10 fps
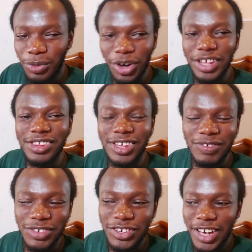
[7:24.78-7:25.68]
what is
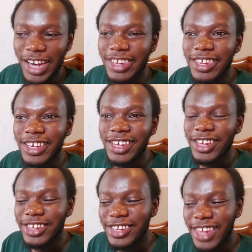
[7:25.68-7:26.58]
giving you guys
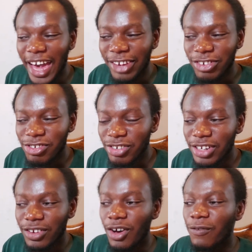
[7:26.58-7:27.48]
this high interest
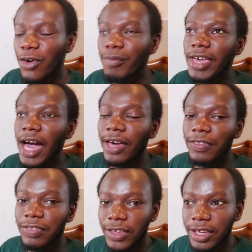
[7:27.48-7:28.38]
rate? For me, I
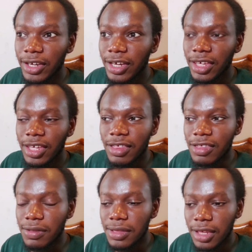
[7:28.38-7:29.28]
think
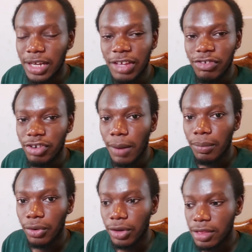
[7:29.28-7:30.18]
it's the Nigerian
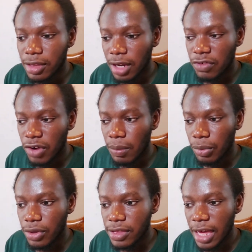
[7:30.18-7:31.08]
bonds. The Nigerian
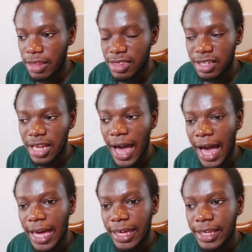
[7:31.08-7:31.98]
bonds are still
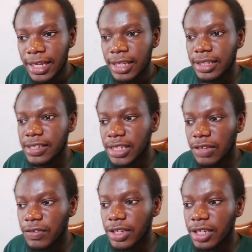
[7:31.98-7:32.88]
high. They're still
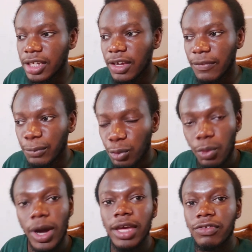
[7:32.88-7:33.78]
giving
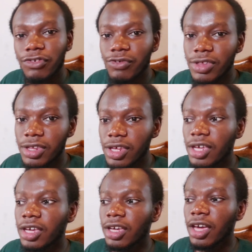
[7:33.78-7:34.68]
quite
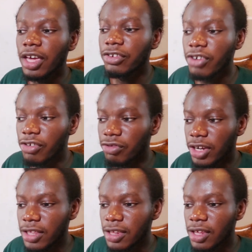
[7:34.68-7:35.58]
juicy interest
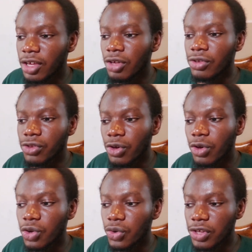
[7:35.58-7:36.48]
rates.
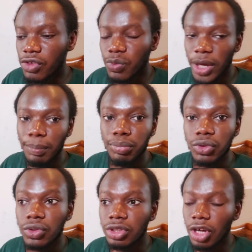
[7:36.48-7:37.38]
So this is where
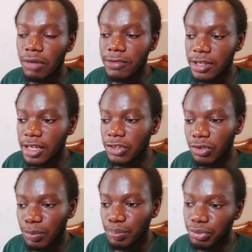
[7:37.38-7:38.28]
pool comes in.
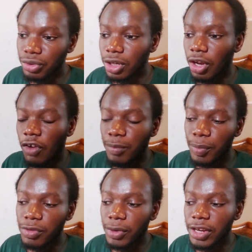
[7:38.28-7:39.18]
You pool a lot of
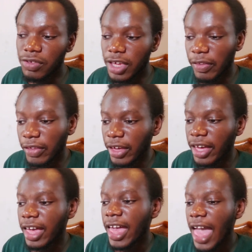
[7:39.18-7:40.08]
people's money
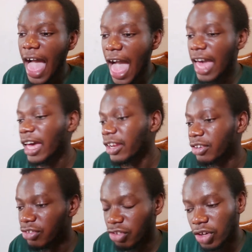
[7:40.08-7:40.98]
together,
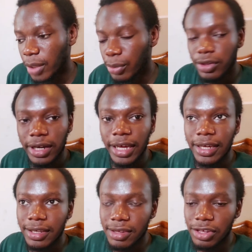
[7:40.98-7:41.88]
and you're able to
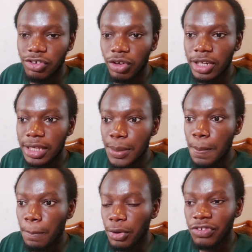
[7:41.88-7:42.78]
like securely
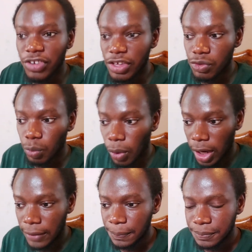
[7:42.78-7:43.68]
purchase
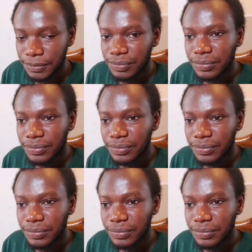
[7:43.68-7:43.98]
one